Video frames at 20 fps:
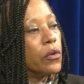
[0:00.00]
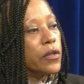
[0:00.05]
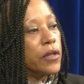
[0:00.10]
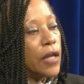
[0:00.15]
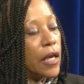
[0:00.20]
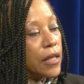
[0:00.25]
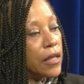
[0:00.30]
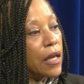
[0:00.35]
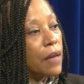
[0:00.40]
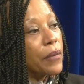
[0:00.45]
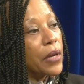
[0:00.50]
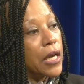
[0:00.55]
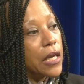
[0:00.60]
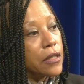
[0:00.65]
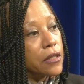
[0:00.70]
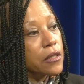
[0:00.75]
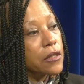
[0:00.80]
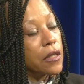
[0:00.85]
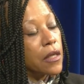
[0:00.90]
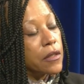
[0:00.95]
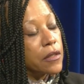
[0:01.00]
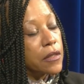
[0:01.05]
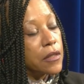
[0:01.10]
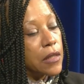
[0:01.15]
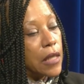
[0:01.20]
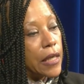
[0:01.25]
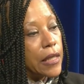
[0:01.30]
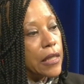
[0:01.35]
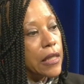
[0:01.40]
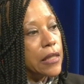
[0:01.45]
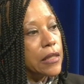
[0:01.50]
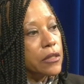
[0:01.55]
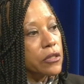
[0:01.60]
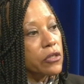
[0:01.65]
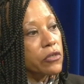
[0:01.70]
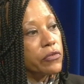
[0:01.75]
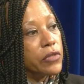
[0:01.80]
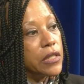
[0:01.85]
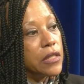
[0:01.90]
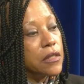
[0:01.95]
that number has slightly
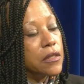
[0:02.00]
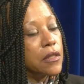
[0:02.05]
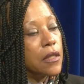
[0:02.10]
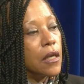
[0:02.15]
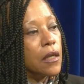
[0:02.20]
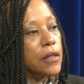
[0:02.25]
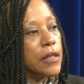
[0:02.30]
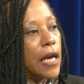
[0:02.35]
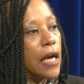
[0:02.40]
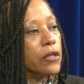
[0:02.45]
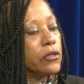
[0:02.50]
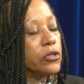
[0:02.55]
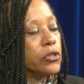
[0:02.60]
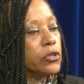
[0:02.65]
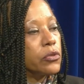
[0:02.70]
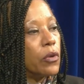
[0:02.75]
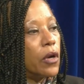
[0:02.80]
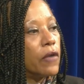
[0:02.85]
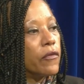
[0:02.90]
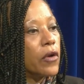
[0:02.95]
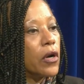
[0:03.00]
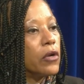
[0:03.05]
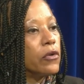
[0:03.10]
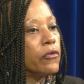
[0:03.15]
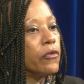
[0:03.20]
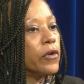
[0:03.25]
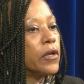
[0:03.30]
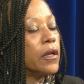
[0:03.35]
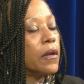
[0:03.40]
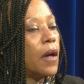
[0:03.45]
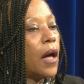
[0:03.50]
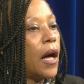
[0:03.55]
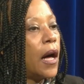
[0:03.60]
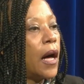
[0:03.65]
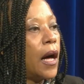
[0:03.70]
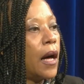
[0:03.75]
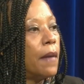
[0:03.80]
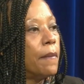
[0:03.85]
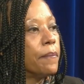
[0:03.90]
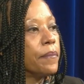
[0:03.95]
decreased down to 1,200,
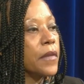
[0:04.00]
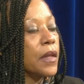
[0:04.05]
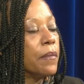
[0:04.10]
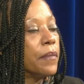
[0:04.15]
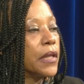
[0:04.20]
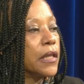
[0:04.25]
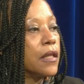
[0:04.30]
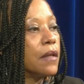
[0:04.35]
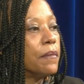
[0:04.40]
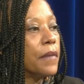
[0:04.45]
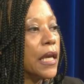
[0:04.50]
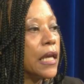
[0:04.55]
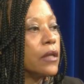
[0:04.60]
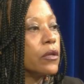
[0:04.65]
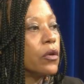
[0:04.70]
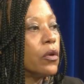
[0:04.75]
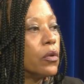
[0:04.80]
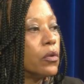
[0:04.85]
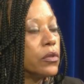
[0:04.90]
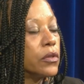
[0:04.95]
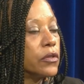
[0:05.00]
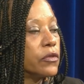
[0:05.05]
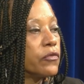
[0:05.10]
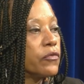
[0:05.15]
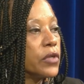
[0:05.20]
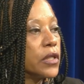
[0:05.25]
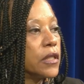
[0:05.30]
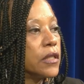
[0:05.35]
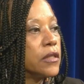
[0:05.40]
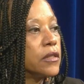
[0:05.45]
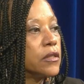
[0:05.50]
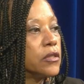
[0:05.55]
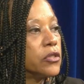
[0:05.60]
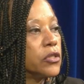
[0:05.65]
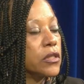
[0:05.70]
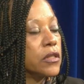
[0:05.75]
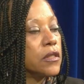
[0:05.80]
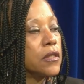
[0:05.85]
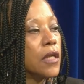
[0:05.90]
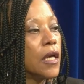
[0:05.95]
um, but the main goal is really to
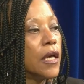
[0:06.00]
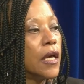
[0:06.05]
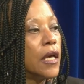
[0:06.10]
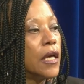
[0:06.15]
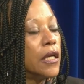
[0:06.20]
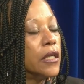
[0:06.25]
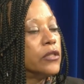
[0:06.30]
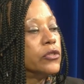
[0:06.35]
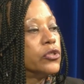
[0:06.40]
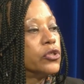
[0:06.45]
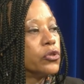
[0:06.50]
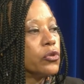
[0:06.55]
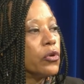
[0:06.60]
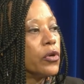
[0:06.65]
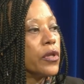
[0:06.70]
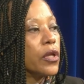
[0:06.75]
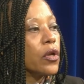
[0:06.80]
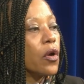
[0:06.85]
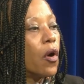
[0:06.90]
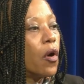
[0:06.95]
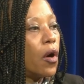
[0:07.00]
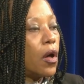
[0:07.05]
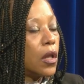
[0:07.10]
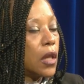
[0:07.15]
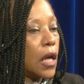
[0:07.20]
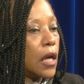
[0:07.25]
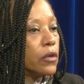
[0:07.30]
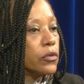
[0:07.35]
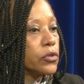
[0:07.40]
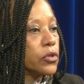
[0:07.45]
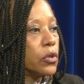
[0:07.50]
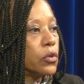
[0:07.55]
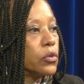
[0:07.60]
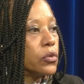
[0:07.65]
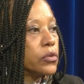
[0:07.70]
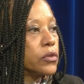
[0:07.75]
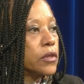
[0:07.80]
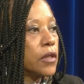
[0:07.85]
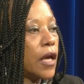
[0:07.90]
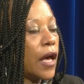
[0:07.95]
just ensure that all
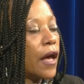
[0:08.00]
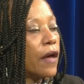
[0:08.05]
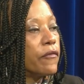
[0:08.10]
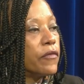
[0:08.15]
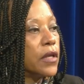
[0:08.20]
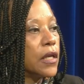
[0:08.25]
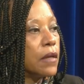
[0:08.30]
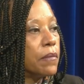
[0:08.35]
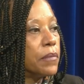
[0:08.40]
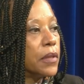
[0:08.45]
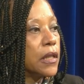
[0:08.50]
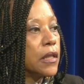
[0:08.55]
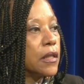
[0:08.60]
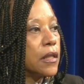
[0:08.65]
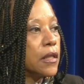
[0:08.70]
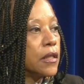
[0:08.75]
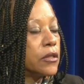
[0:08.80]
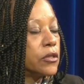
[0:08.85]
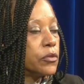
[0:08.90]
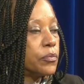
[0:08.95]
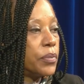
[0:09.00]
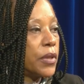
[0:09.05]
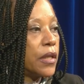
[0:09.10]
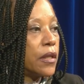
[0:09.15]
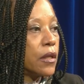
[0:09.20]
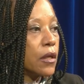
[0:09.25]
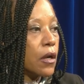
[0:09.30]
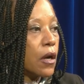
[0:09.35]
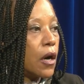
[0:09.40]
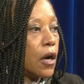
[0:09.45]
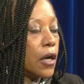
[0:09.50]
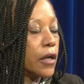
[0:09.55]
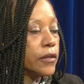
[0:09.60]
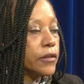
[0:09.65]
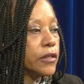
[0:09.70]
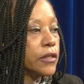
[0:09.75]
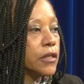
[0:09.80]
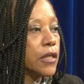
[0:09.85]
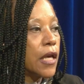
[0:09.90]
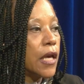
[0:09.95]
households have the ability to pin the
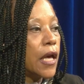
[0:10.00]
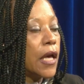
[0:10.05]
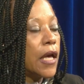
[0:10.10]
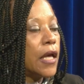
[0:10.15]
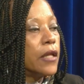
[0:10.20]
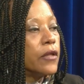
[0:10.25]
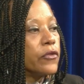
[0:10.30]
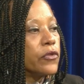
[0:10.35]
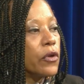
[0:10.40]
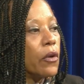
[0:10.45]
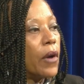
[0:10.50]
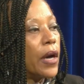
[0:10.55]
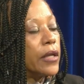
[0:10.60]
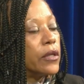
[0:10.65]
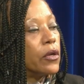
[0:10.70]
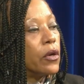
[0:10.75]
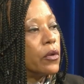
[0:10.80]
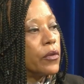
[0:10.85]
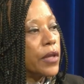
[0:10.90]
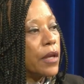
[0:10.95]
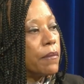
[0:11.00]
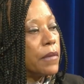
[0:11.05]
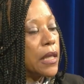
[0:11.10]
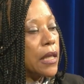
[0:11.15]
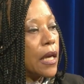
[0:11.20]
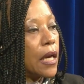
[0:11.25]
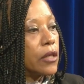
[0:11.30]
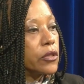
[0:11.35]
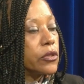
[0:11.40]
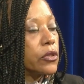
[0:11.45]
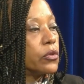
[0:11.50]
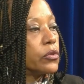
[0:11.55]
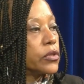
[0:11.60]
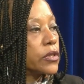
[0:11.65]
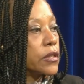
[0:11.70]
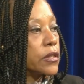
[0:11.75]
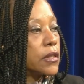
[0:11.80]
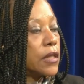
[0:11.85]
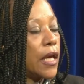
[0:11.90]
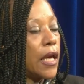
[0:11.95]
cards. So I know that many households are
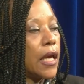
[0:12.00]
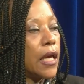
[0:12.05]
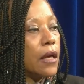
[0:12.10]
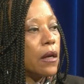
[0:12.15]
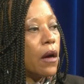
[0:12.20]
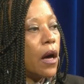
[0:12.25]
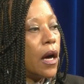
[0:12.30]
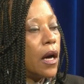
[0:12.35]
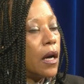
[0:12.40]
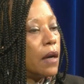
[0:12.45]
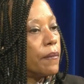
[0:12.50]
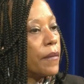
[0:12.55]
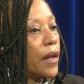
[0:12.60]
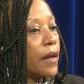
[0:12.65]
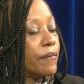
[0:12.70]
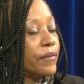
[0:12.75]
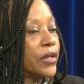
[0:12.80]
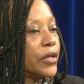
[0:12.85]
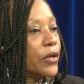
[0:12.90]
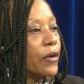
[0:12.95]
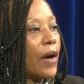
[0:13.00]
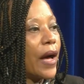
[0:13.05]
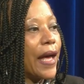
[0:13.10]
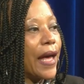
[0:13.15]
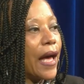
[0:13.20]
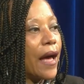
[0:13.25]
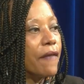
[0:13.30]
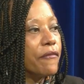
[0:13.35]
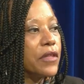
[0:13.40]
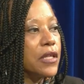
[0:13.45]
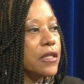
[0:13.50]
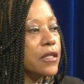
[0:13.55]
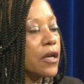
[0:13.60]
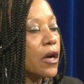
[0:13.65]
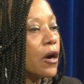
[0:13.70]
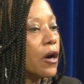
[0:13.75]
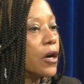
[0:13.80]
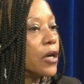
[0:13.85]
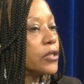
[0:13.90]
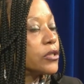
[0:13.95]
saying, um, you know, I have these
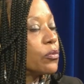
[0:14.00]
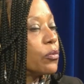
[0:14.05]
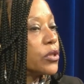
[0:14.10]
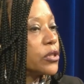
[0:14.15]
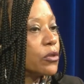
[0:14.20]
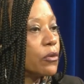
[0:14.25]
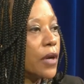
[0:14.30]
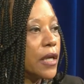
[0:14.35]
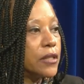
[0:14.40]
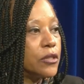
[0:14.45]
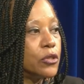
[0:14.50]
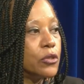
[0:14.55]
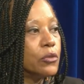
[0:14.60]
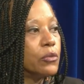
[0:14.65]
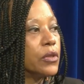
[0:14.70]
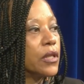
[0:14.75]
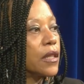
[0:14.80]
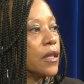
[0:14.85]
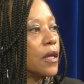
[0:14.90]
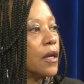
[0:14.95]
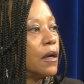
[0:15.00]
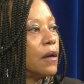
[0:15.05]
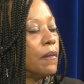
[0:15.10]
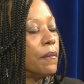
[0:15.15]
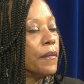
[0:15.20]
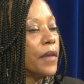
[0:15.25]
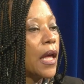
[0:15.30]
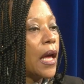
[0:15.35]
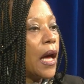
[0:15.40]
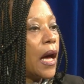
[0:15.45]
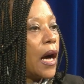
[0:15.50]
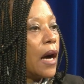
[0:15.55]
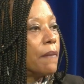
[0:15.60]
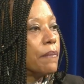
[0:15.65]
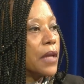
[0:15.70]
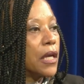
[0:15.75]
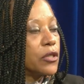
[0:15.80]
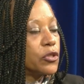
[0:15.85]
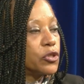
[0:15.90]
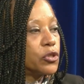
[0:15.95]
cards, what do I do with them? I'm
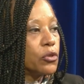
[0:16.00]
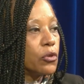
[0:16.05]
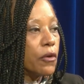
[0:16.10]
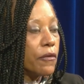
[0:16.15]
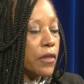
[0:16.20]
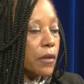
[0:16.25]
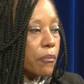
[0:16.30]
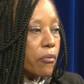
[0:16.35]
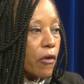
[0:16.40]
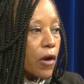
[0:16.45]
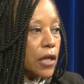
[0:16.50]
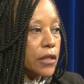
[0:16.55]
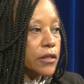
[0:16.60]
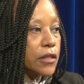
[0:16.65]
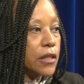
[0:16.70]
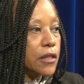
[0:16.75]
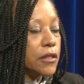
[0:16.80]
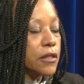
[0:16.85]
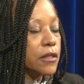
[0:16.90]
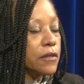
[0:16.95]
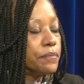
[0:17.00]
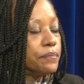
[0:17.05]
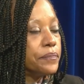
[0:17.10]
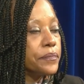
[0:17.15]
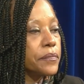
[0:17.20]
not sure of the process.